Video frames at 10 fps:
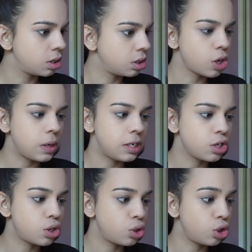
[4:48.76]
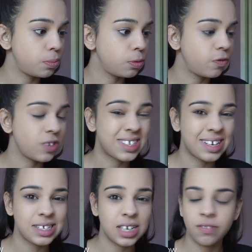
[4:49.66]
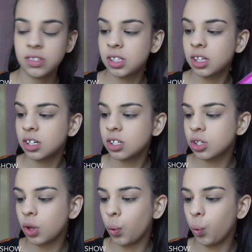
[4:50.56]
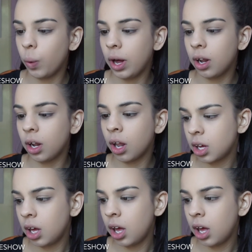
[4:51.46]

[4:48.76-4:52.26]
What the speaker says: So it is suitable for sensitive skin as well,